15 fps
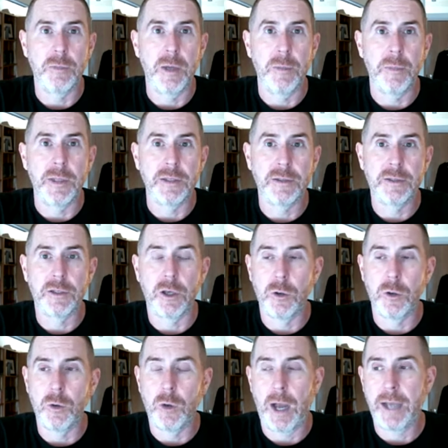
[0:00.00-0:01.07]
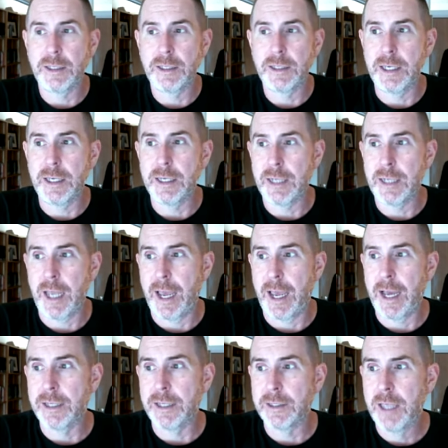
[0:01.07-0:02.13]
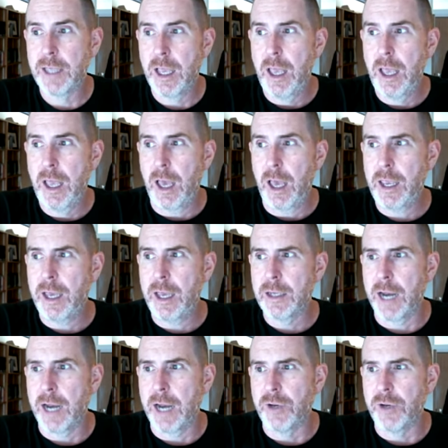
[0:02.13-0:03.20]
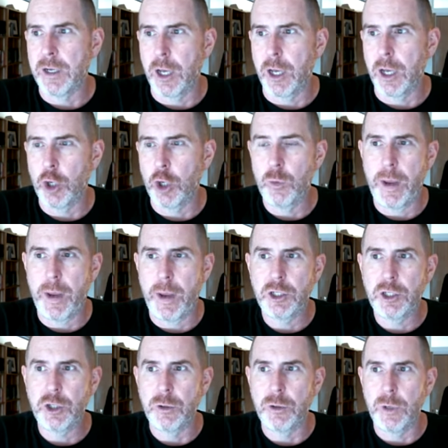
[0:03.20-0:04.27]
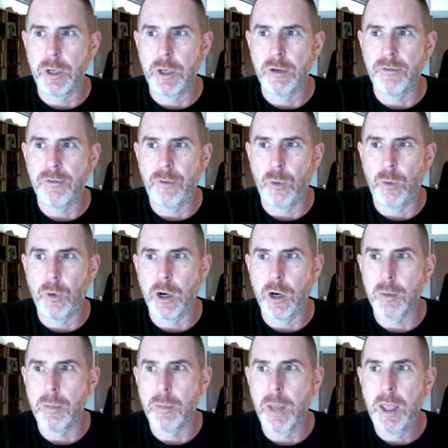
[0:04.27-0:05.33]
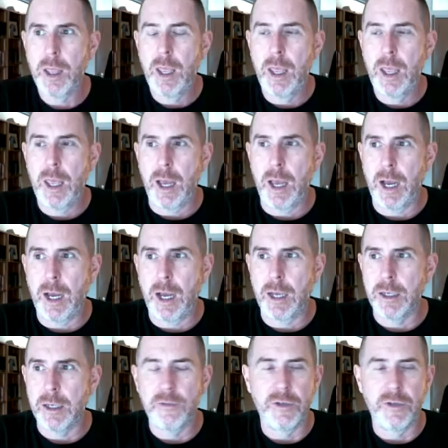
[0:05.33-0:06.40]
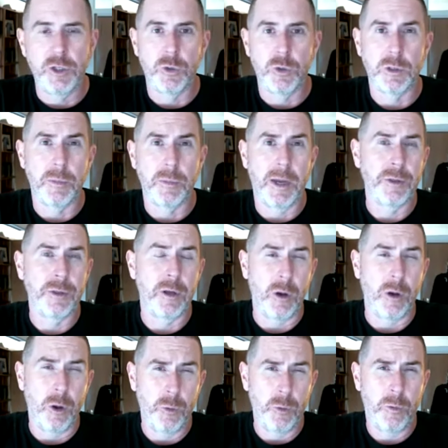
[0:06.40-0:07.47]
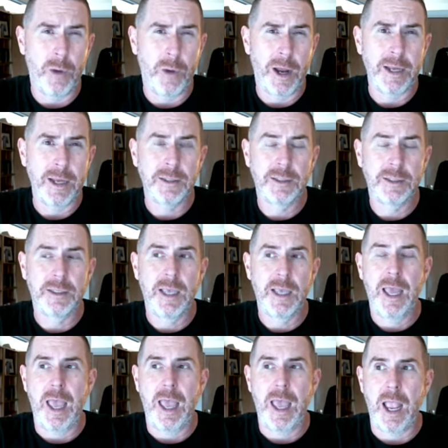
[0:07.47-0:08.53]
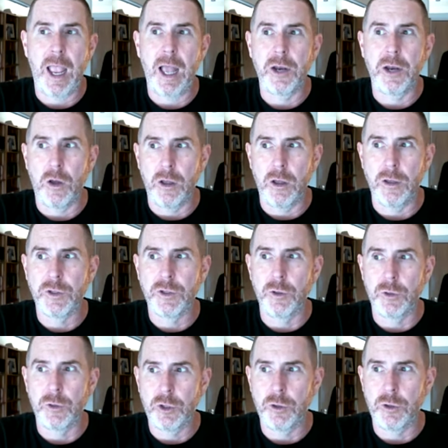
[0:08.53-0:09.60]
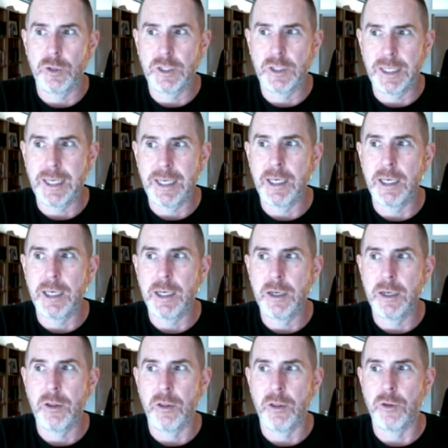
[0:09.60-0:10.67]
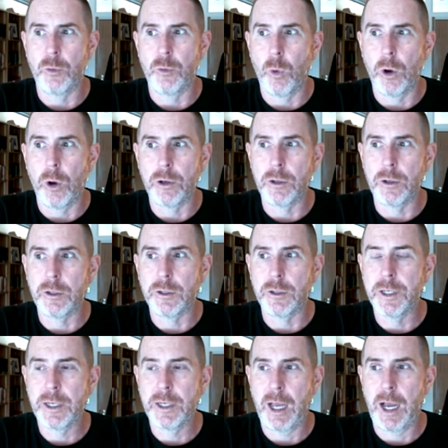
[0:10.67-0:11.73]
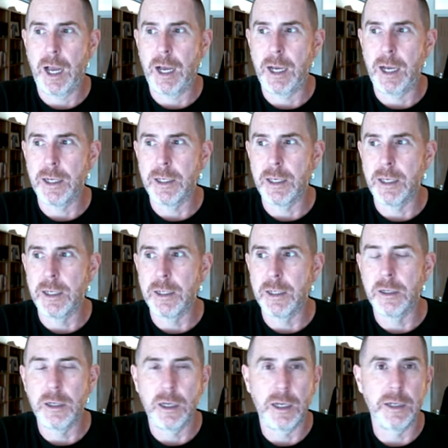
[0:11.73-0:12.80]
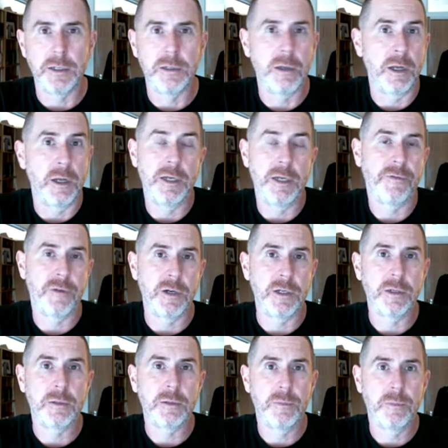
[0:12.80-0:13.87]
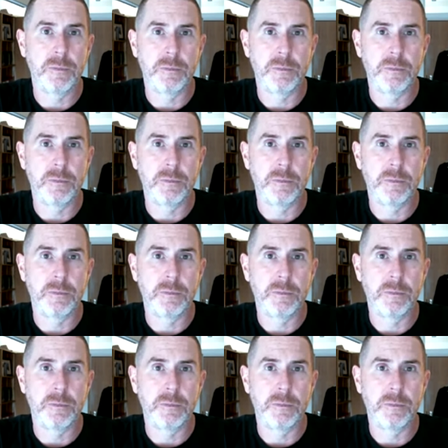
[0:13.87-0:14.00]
commitments. So I see it as, again, kind of a good way to inform individuals about their own rights, and also to see the world in a different